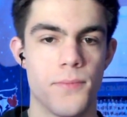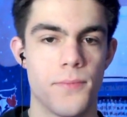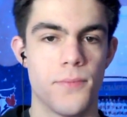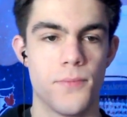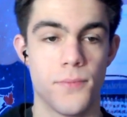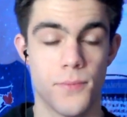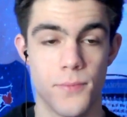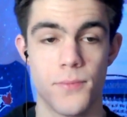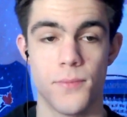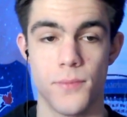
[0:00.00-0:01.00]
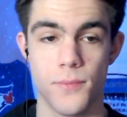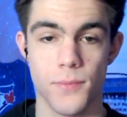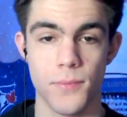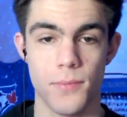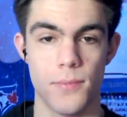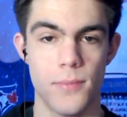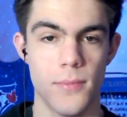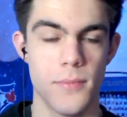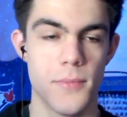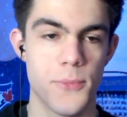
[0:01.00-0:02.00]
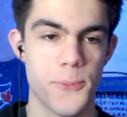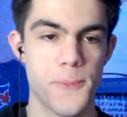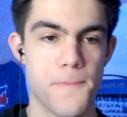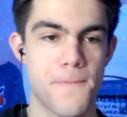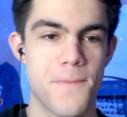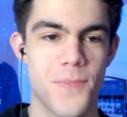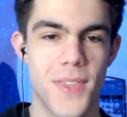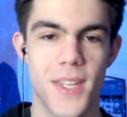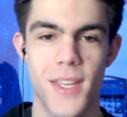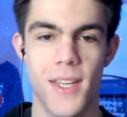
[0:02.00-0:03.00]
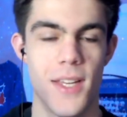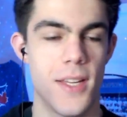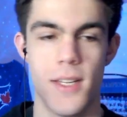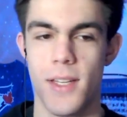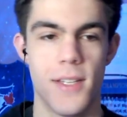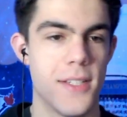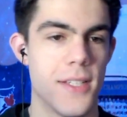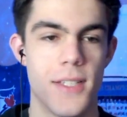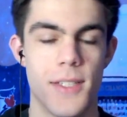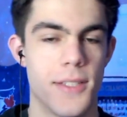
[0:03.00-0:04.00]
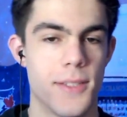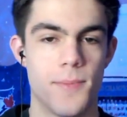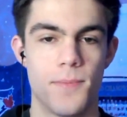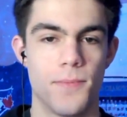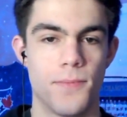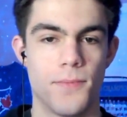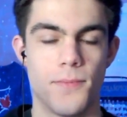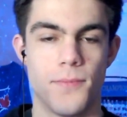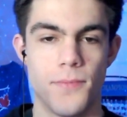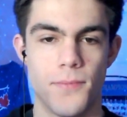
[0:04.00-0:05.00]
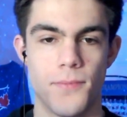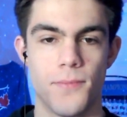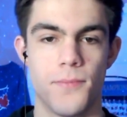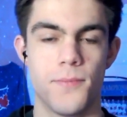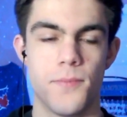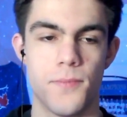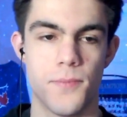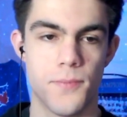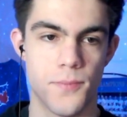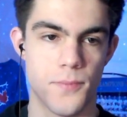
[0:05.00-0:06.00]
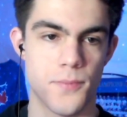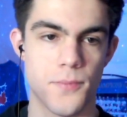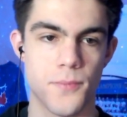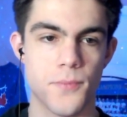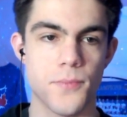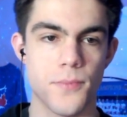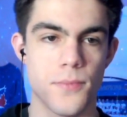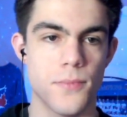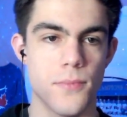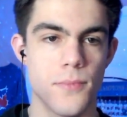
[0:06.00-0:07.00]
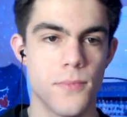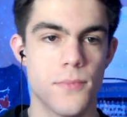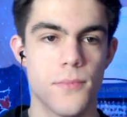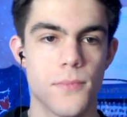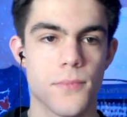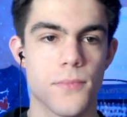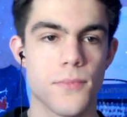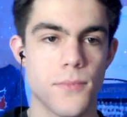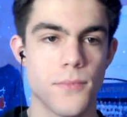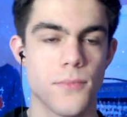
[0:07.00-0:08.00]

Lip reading: (not speaking)